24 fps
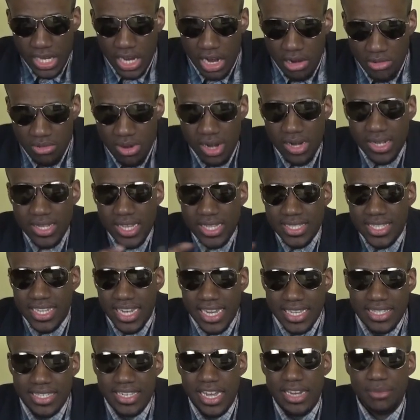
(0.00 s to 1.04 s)
around that
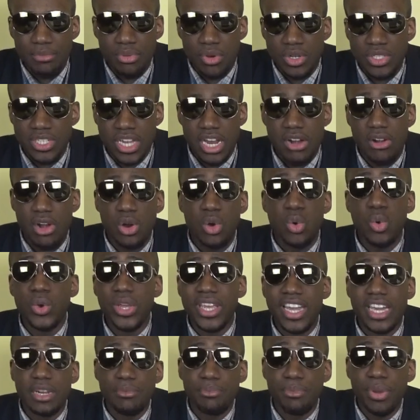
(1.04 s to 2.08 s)
18-yard box area who
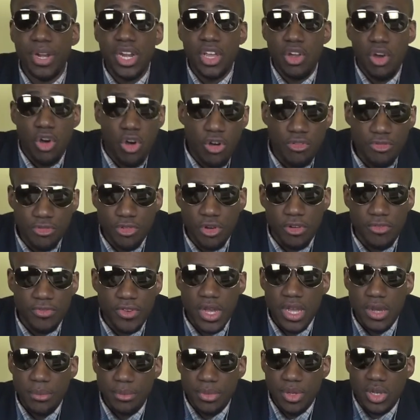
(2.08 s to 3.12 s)
he can play off of,
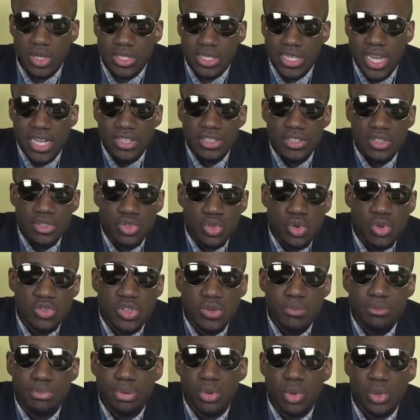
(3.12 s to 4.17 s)
because that
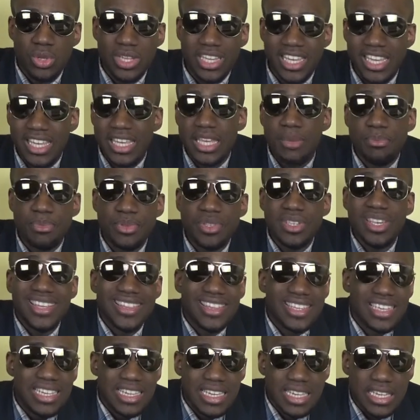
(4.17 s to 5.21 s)
totem pole keeps
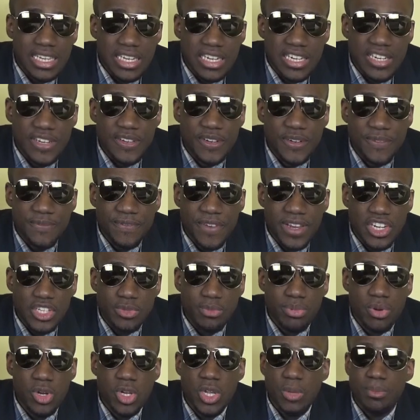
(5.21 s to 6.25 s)
the defenders
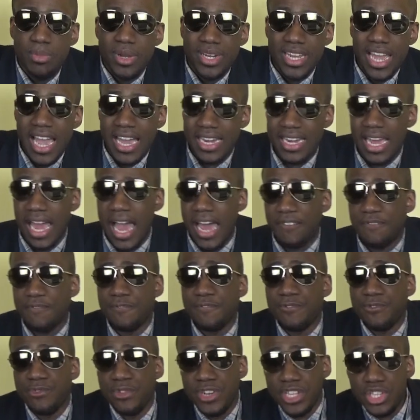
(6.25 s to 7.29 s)
preoccupied and
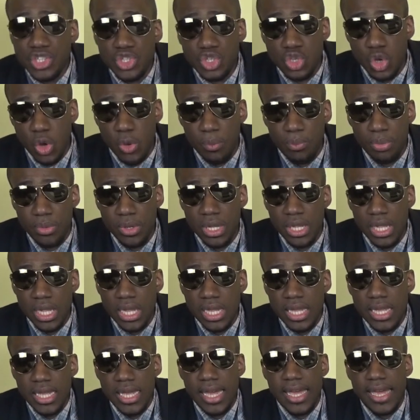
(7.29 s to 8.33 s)
frees up
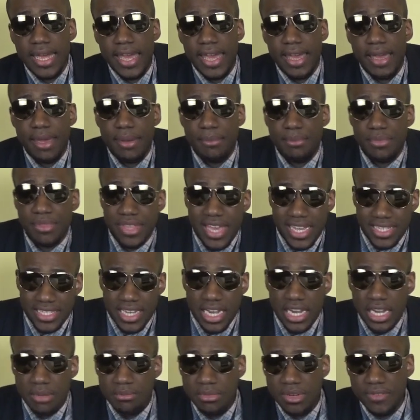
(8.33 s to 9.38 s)
the
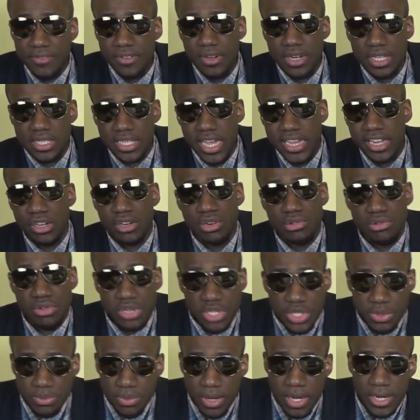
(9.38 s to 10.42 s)
attacking midfielders like
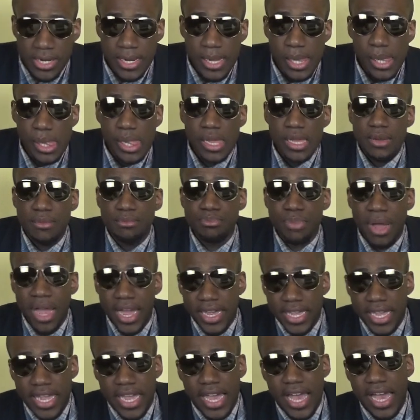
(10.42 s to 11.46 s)
Griezmann,
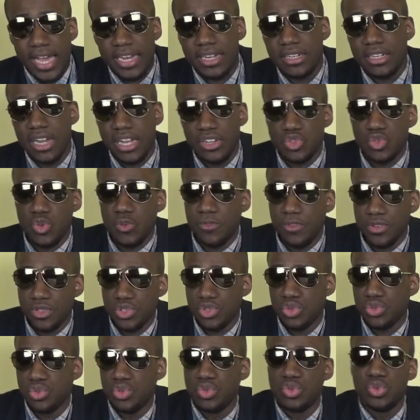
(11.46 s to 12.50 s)
Payet, and so forth
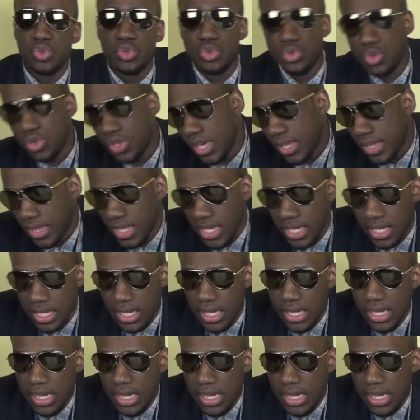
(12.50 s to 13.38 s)
so to do their thing.